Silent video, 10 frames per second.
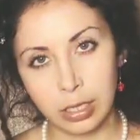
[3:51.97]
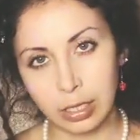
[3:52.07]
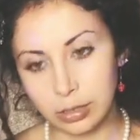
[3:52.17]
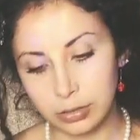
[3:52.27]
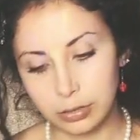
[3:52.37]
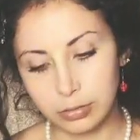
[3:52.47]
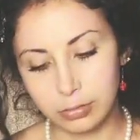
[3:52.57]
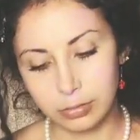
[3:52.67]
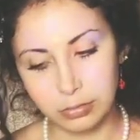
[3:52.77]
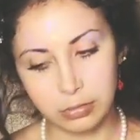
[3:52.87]
And
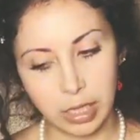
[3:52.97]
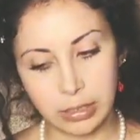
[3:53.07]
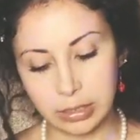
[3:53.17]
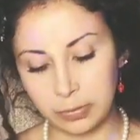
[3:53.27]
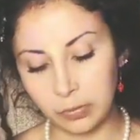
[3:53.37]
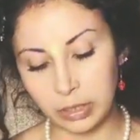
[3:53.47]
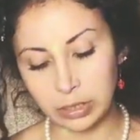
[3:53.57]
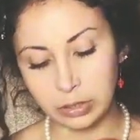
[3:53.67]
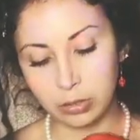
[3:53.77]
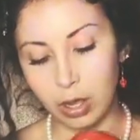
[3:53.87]
I see
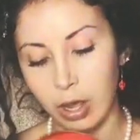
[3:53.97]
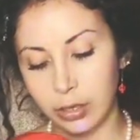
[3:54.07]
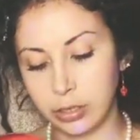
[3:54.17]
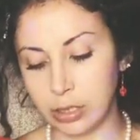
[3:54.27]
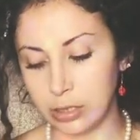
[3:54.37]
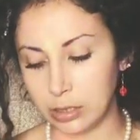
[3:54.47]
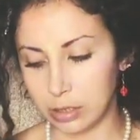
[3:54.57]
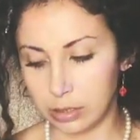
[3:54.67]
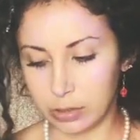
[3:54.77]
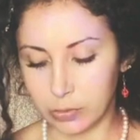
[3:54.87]
many
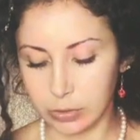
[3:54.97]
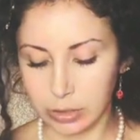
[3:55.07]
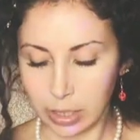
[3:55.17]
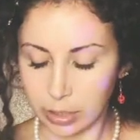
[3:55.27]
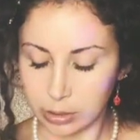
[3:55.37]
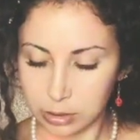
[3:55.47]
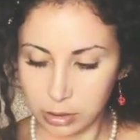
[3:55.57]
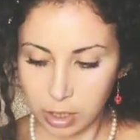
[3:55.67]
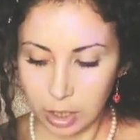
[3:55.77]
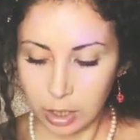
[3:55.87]
artistic suicides
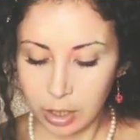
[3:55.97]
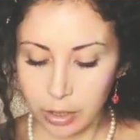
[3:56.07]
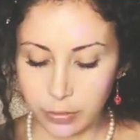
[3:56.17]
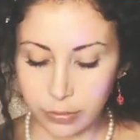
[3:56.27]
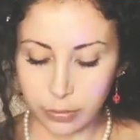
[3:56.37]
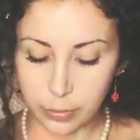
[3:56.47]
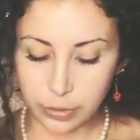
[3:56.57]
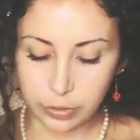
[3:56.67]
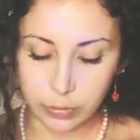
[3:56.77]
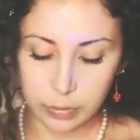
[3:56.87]
through
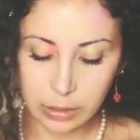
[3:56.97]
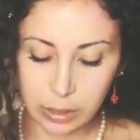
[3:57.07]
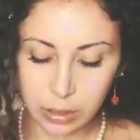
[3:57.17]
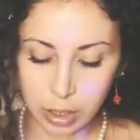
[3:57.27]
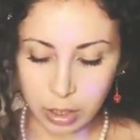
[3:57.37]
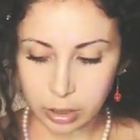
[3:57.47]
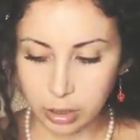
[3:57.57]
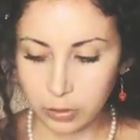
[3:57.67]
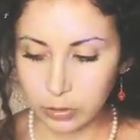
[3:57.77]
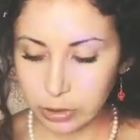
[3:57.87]
and through, and yet our
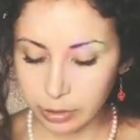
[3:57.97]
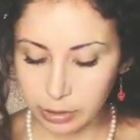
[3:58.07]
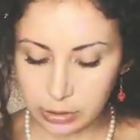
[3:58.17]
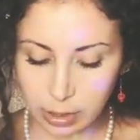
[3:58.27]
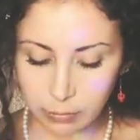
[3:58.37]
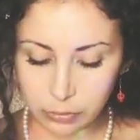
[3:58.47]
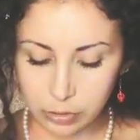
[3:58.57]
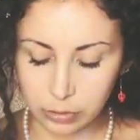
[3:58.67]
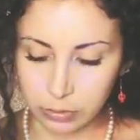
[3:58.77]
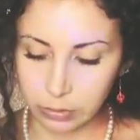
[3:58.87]
culture has come
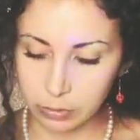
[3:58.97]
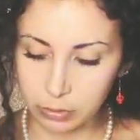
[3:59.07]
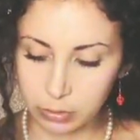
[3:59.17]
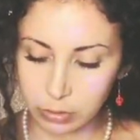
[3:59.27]
to